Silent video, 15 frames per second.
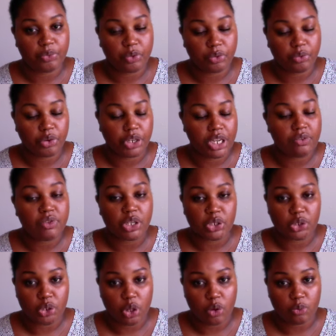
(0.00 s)

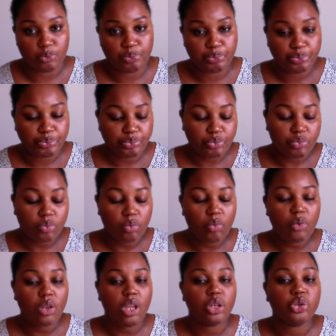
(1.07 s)
forgiveness loan.
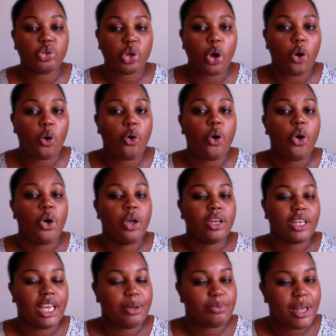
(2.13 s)
So
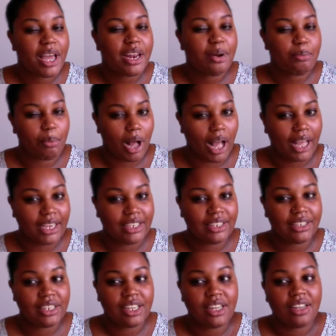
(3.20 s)
keep that in
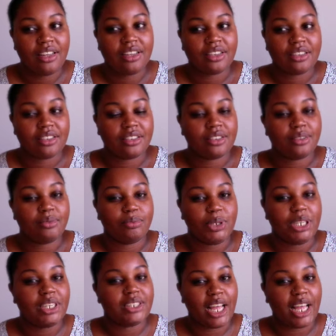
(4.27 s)
mind,
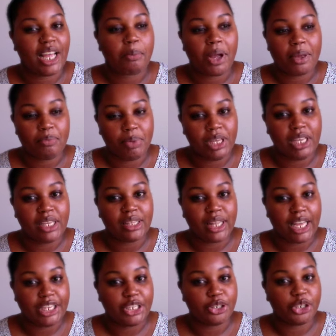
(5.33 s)
because that might be
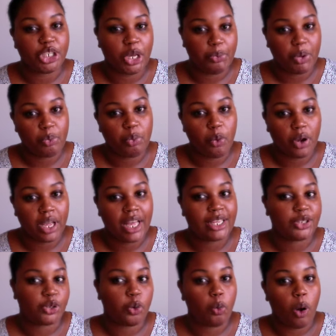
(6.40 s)
like your tipping point as
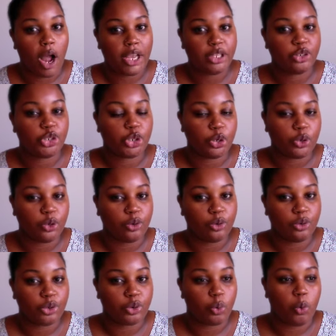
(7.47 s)
to why you
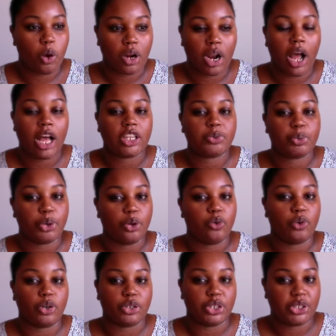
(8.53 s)
chose one hospital
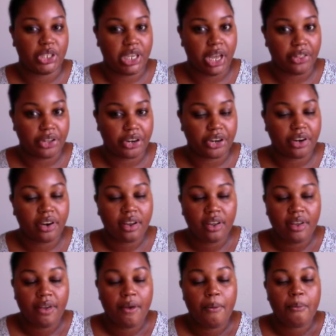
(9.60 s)
versus the other.
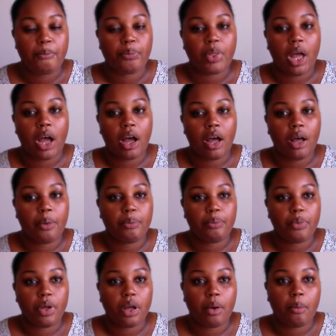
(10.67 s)
Um,
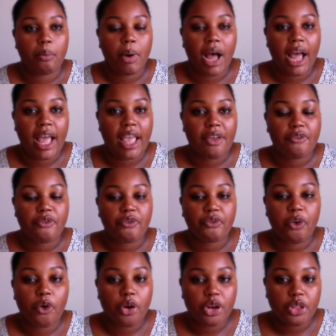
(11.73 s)
my
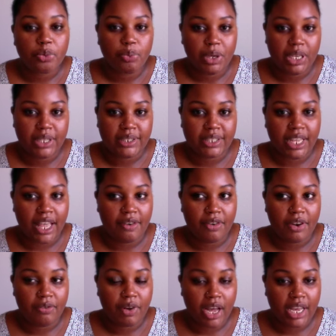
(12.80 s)
fourth piece of
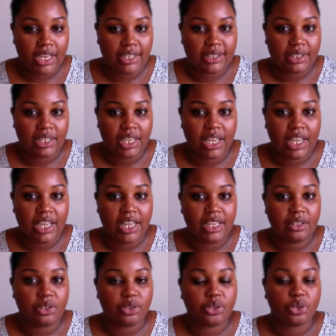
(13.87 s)
advice
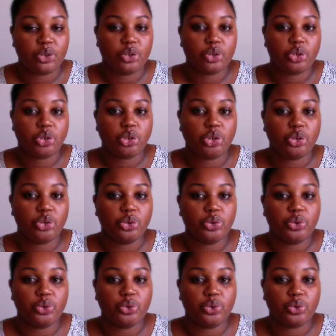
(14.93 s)
is to,